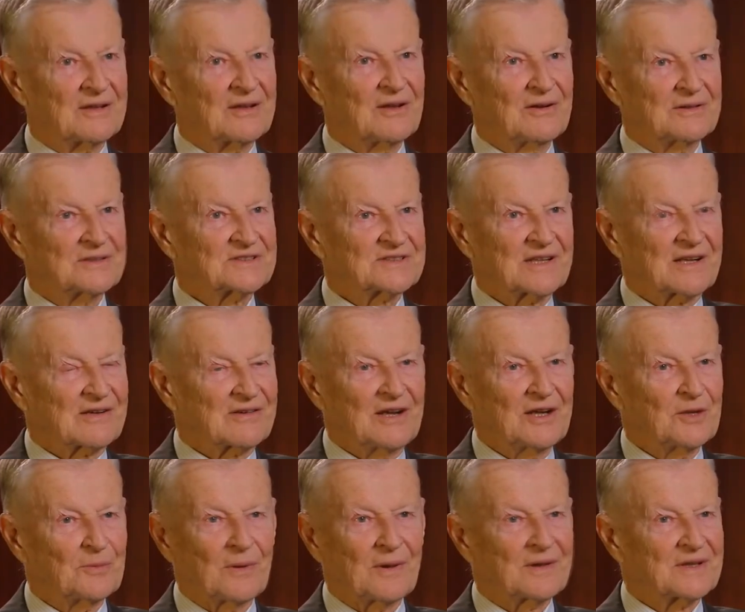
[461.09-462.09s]
No, it's
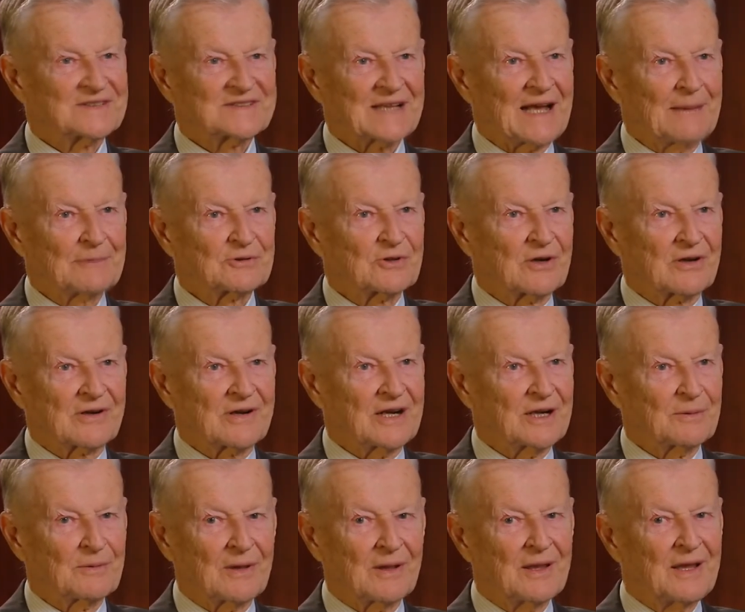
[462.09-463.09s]
incredible. It's absolutely
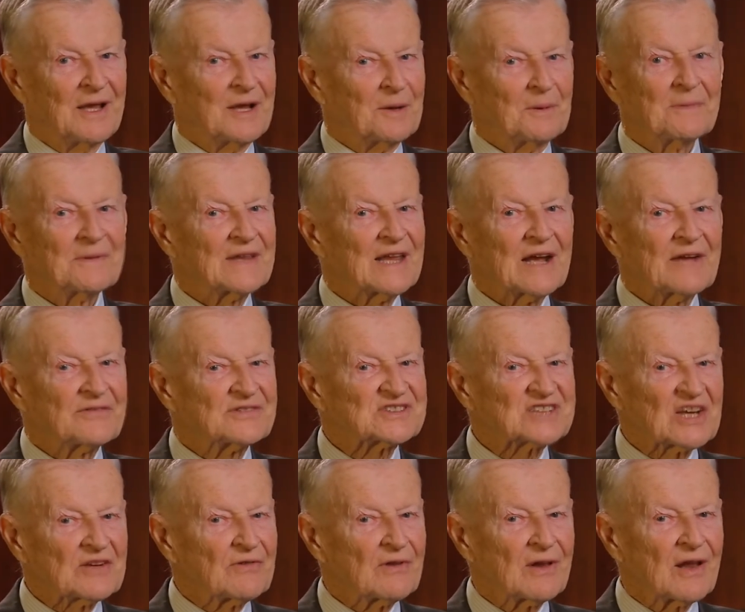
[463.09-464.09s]
incredible. I mean, they have
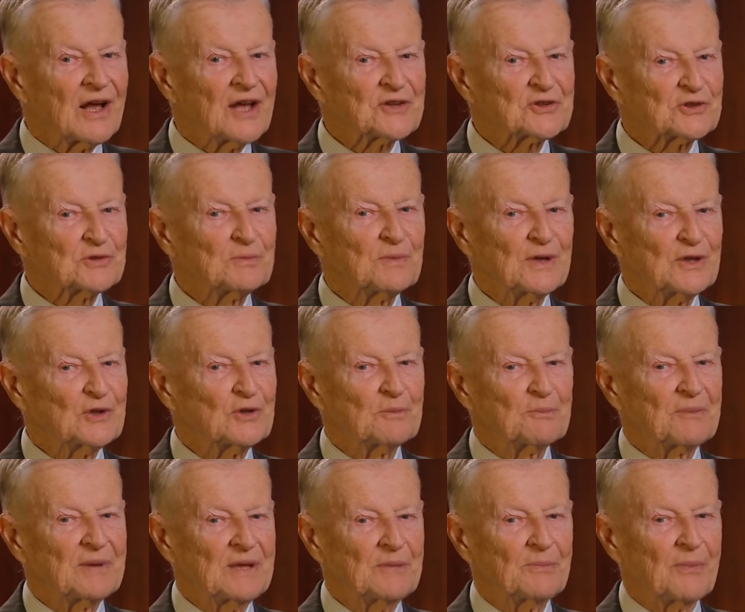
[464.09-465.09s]
several hundred million
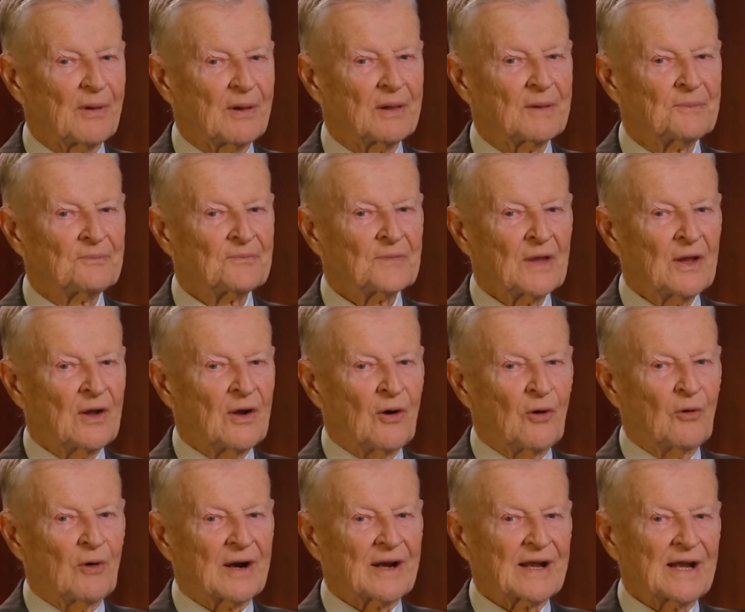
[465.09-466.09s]
people
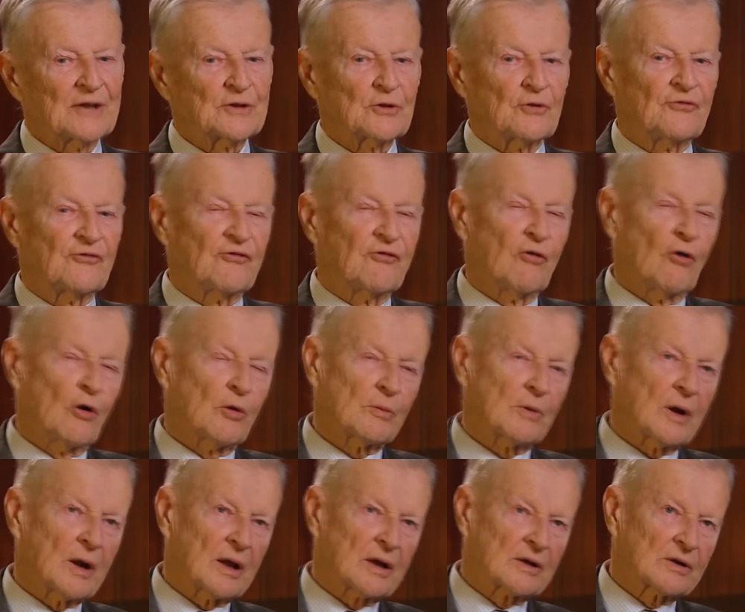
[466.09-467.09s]
who are kind of
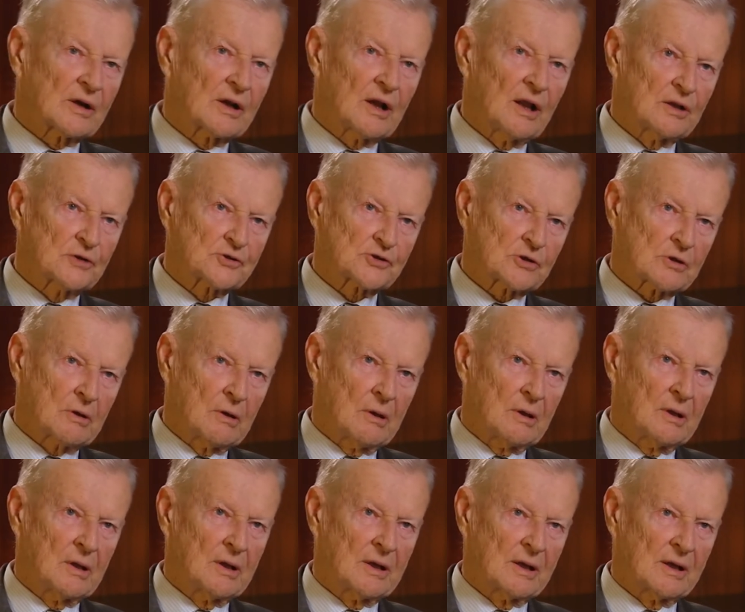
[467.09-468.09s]
former
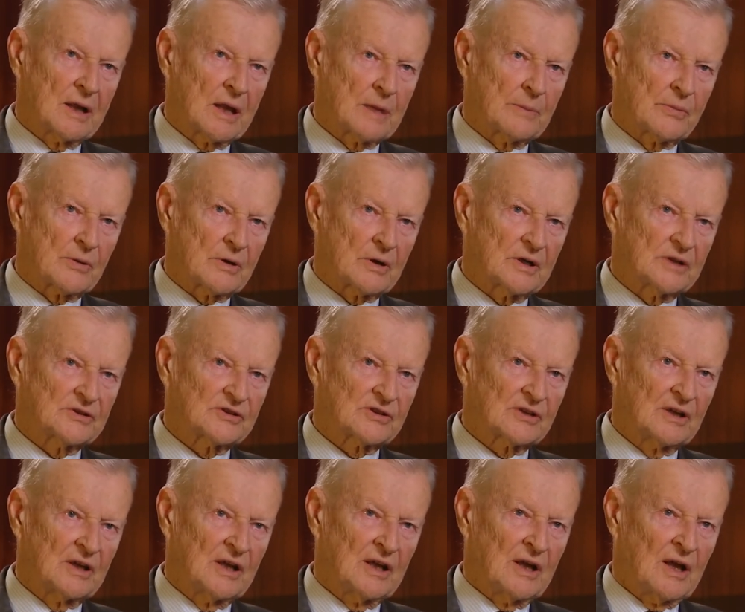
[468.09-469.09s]
agricultural laborers
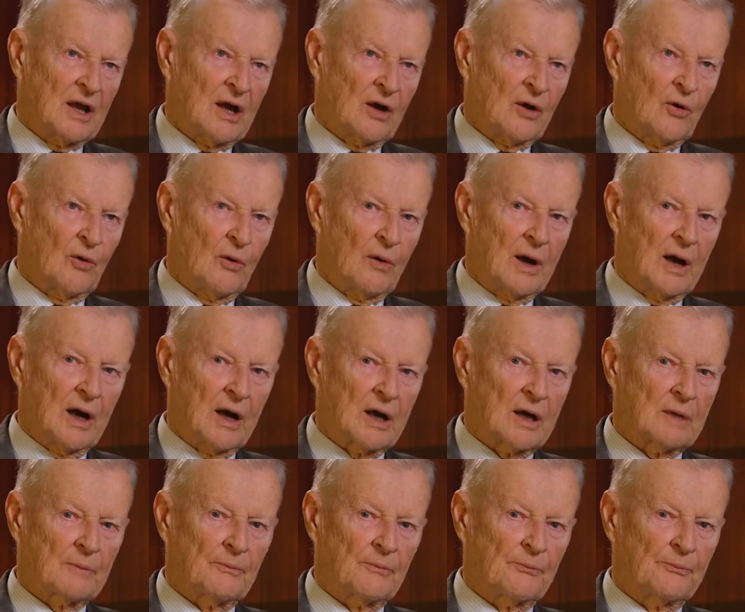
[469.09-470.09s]
who
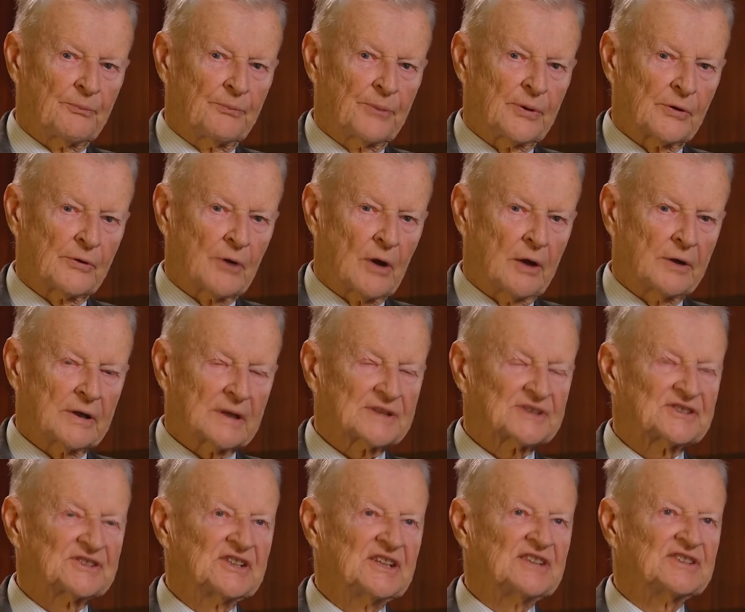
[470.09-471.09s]
are periodic
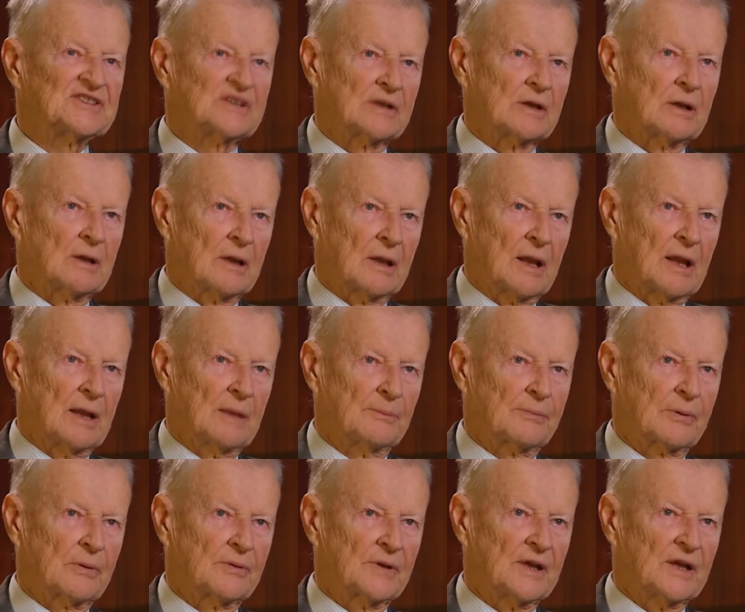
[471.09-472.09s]
seasonal
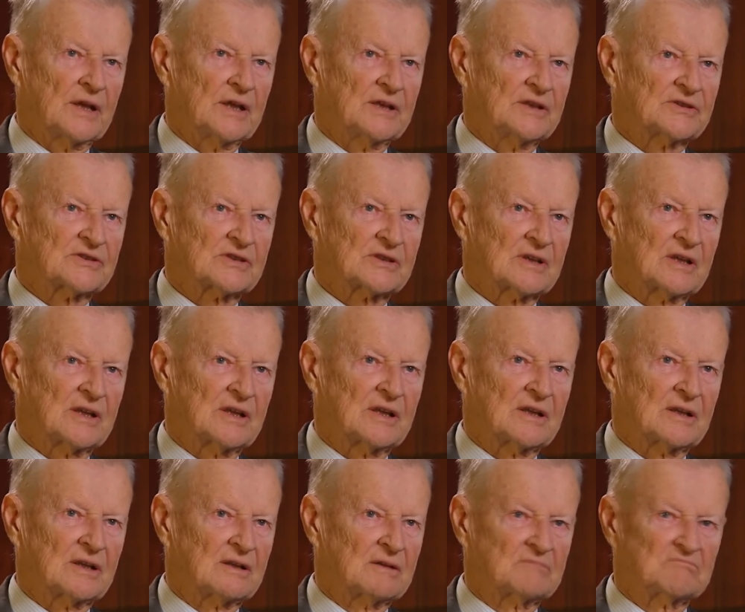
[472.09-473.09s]
employees
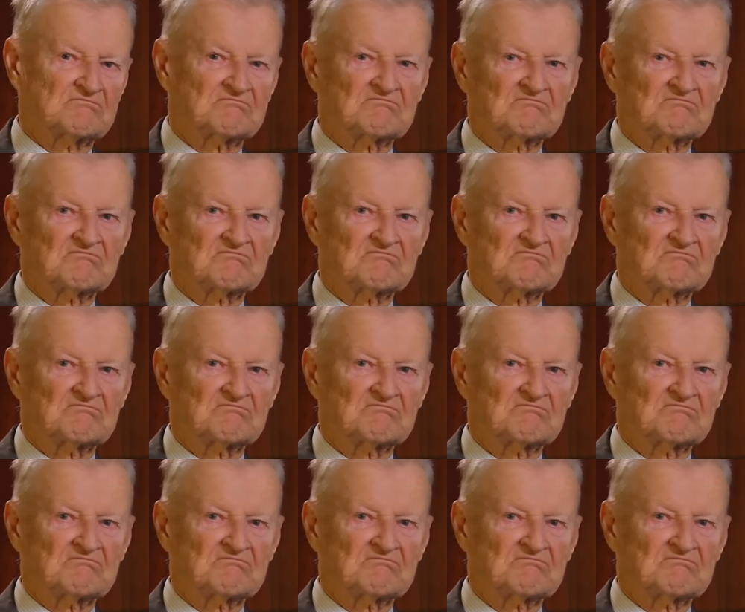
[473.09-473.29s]
in